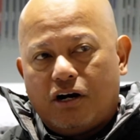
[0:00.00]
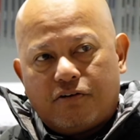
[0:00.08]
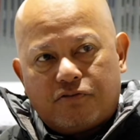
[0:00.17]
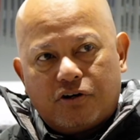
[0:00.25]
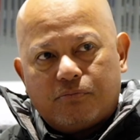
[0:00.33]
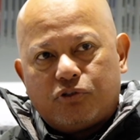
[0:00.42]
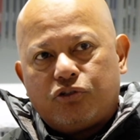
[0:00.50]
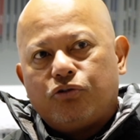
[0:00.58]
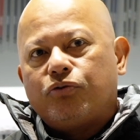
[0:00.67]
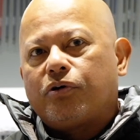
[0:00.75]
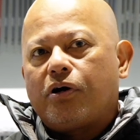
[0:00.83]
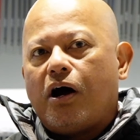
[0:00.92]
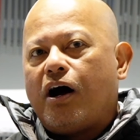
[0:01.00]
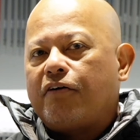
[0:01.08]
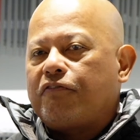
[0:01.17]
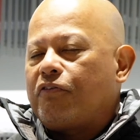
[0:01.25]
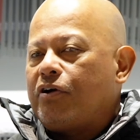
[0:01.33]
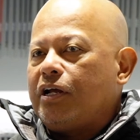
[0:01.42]
from tour
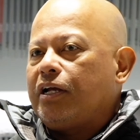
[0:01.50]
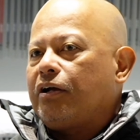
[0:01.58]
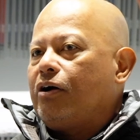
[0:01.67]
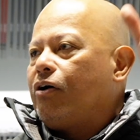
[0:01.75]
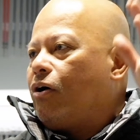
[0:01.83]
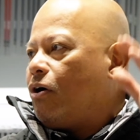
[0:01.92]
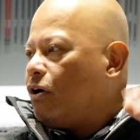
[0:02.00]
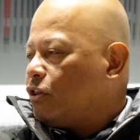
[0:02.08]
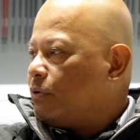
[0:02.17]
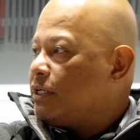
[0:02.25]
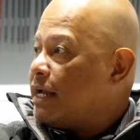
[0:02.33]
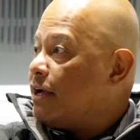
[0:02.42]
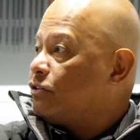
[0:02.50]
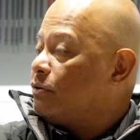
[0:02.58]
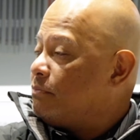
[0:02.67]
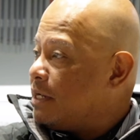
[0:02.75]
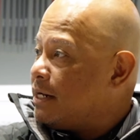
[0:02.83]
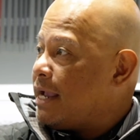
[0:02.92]
offering all the way down to
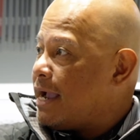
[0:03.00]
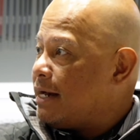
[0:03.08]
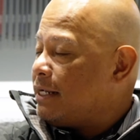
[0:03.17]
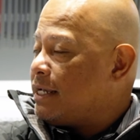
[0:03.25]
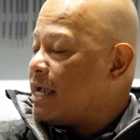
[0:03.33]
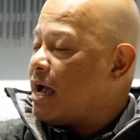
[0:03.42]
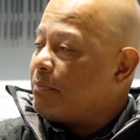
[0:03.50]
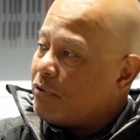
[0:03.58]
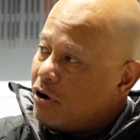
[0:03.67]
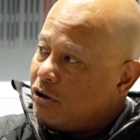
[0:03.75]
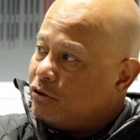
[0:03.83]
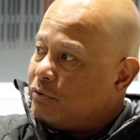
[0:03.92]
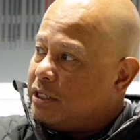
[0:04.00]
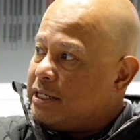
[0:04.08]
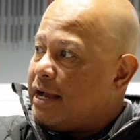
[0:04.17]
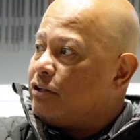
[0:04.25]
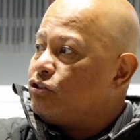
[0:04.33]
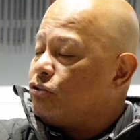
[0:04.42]
mid handicap, all the way
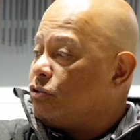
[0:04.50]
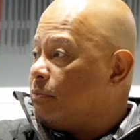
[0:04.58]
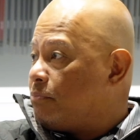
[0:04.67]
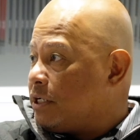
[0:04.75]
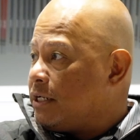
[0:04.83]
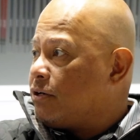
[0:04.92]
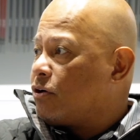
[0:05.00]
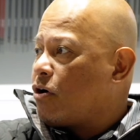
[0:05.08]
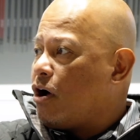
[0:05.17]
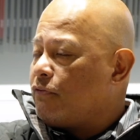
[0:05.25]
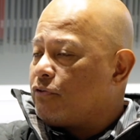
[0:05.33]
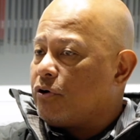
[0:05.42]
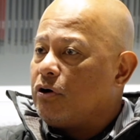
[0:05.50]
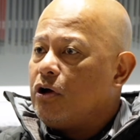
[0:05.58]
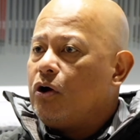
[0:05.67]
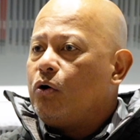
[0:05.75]
down to the beginner golfer. Yeah.